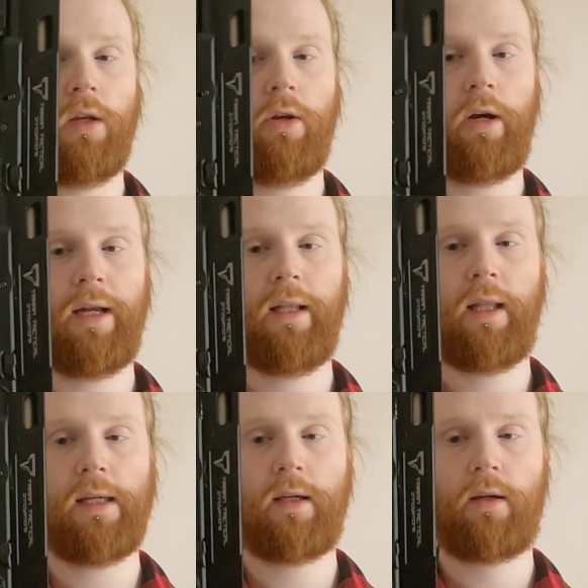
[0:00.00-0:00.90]
Now I
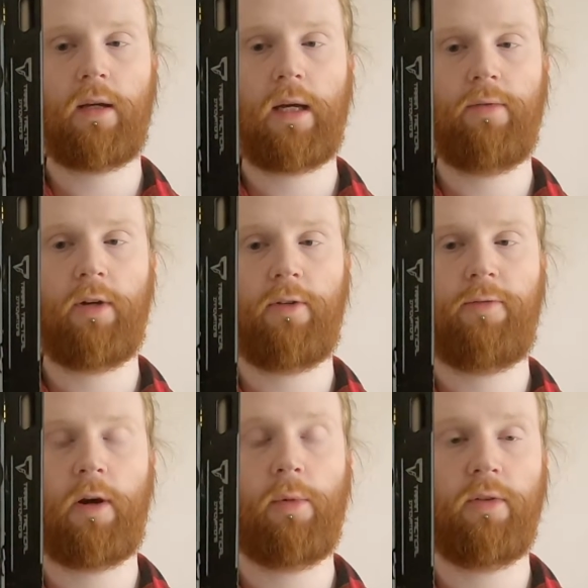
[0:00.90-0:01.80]
like having a
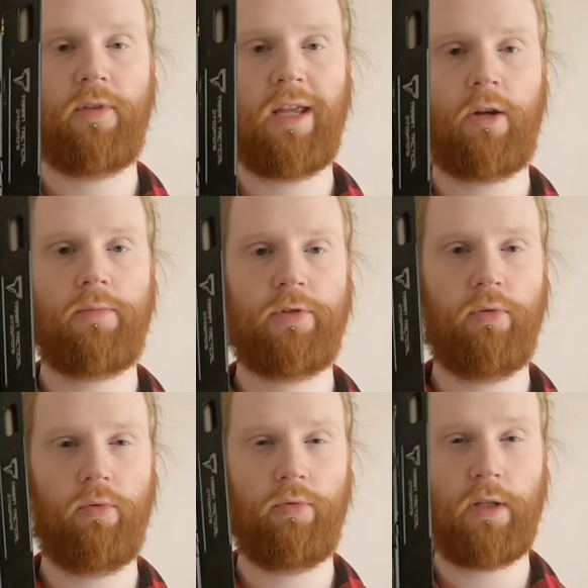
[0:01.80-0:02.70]
fair amount of take-up,
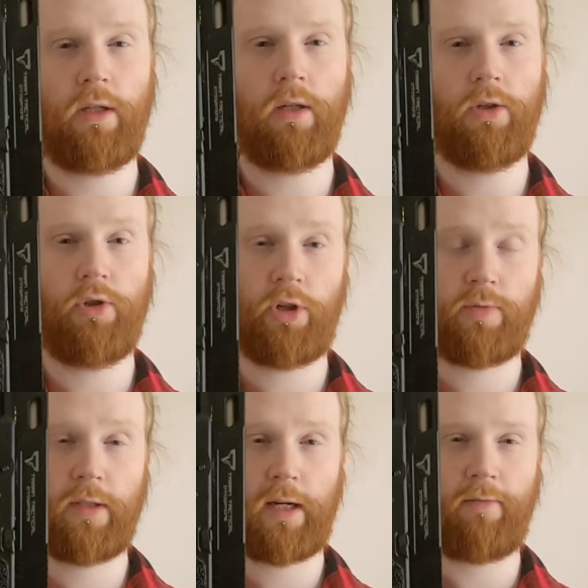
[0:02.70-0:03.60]
so the
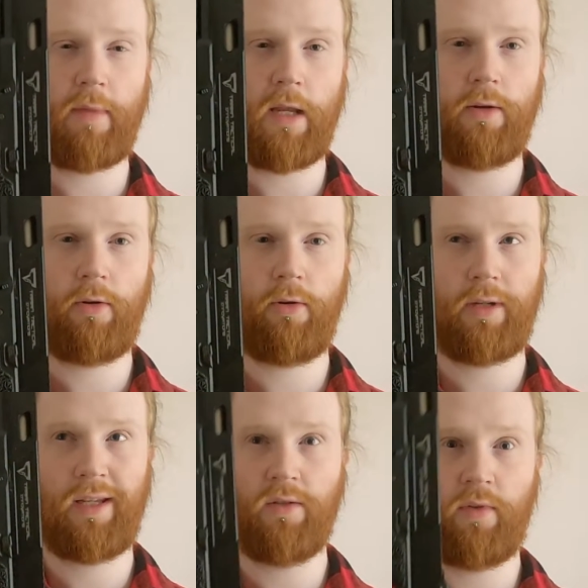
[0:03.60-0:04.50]
adjustment that I've made to
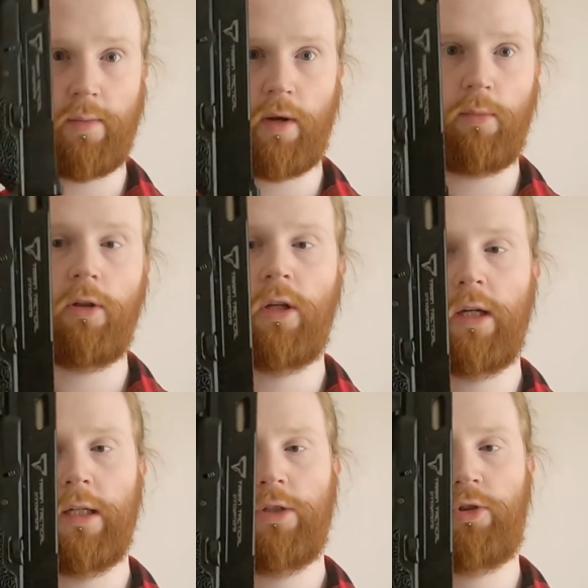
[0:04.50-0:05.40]
it is very minimal.
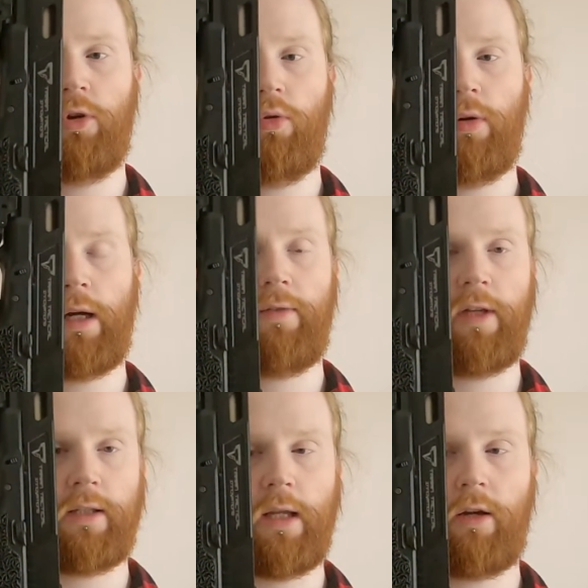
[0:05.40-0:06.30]
So having
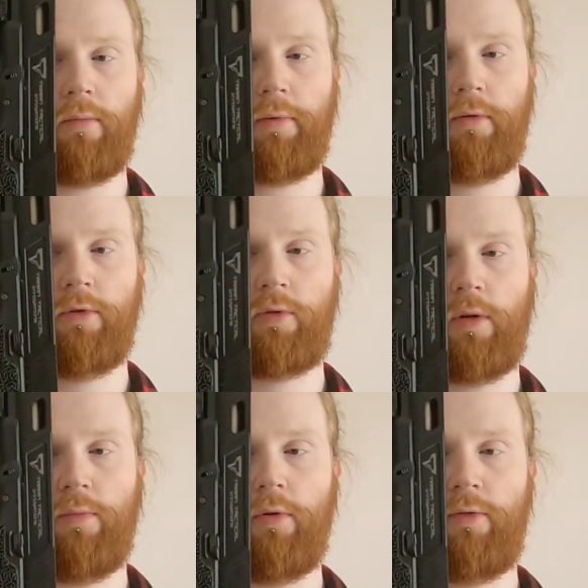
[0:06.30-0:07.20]
that take-up is
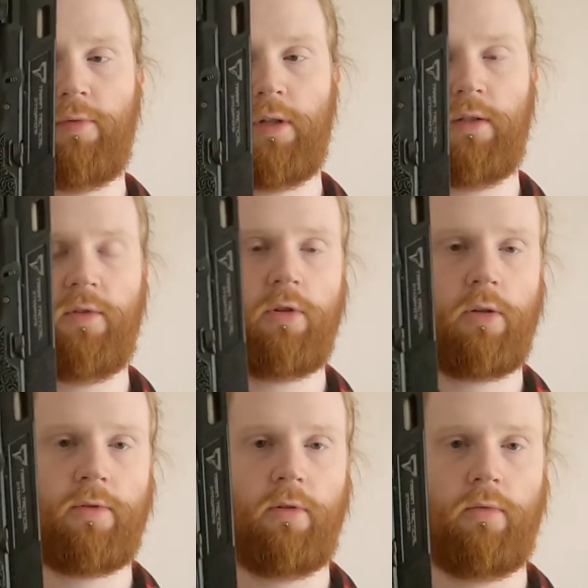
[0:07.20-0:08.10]
quite important for me, because if it
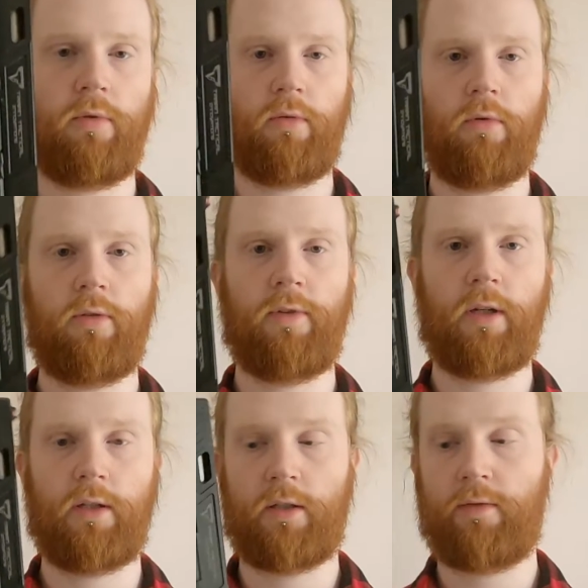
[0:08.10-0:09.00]
drops, you don't it to go off and
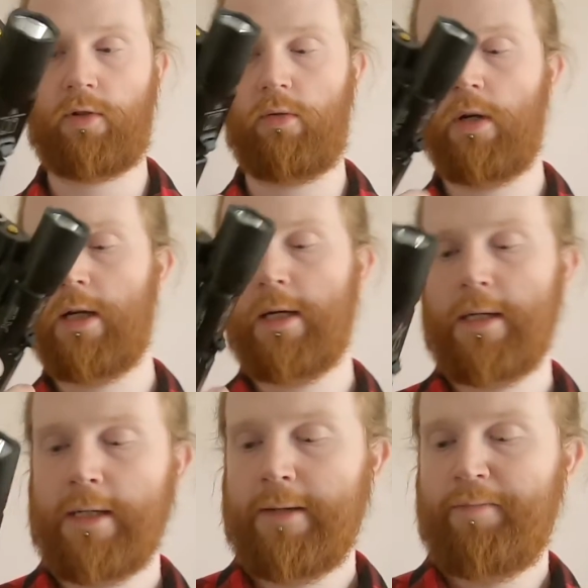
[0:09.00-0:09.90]
that kind of stuff. So,
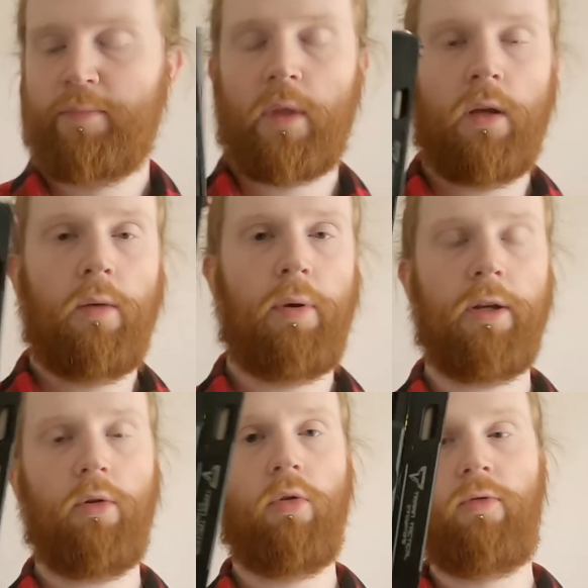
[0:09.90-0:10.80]

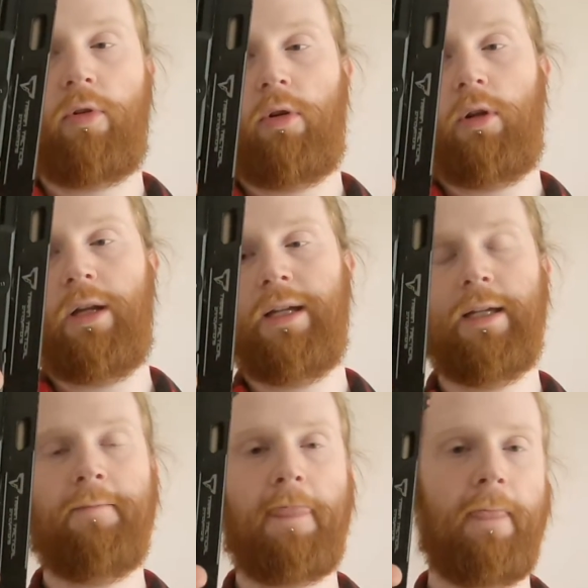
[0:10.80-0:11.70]
but overall,
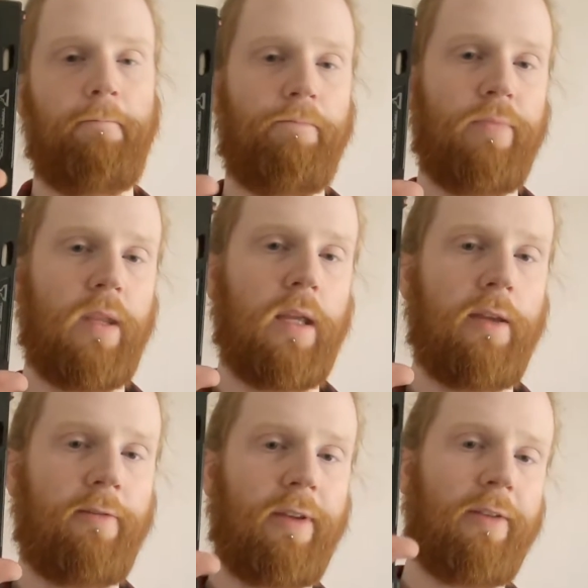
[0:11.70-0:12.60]

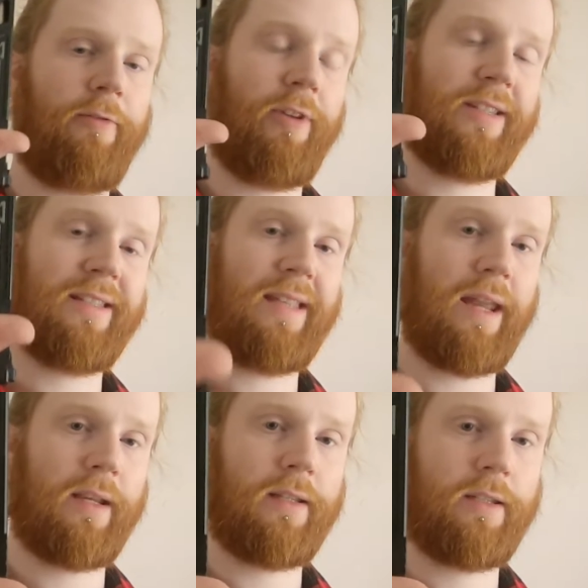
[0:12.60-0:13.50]
for
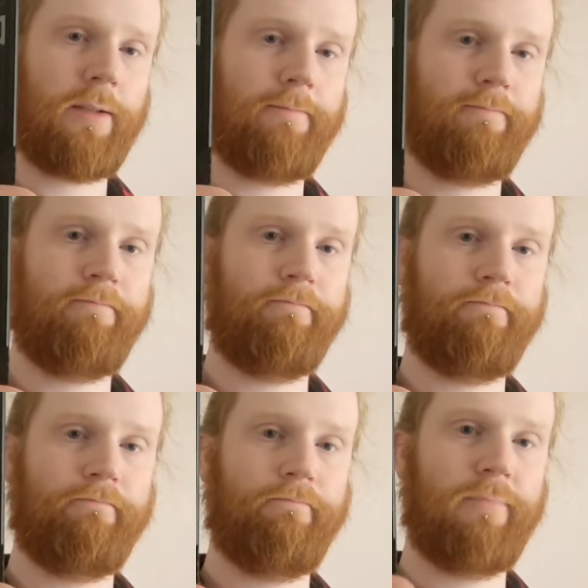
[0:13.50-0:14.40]
aesthetics,
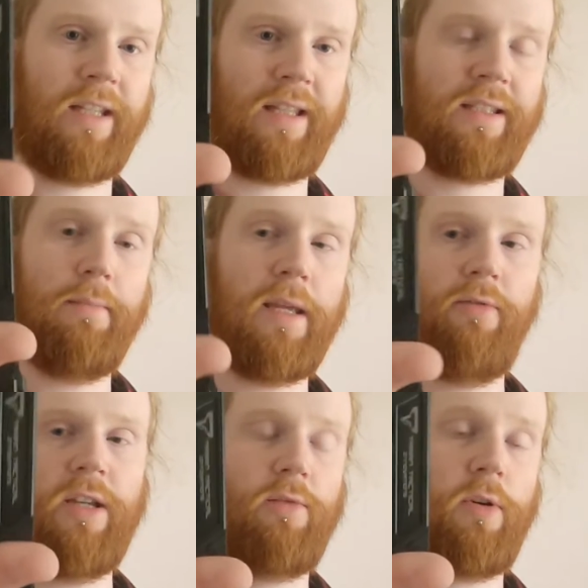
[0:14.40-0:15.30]
that's the main
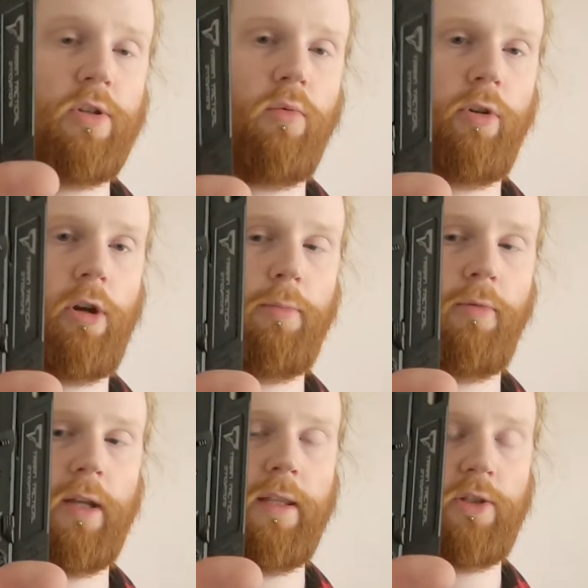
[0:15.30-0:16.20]
reason why you want to
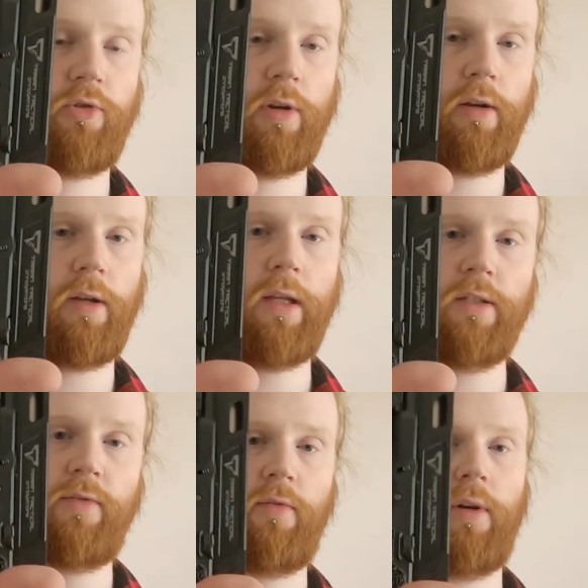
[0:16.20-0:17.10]
upgrade this trigger,
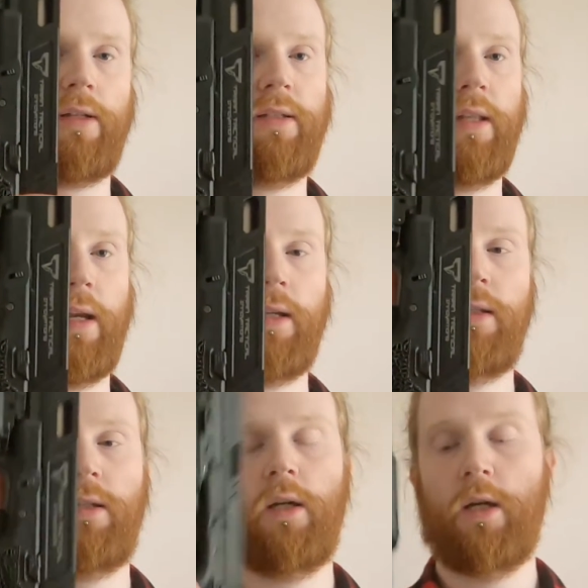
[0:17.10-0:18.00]
is for aesthetics.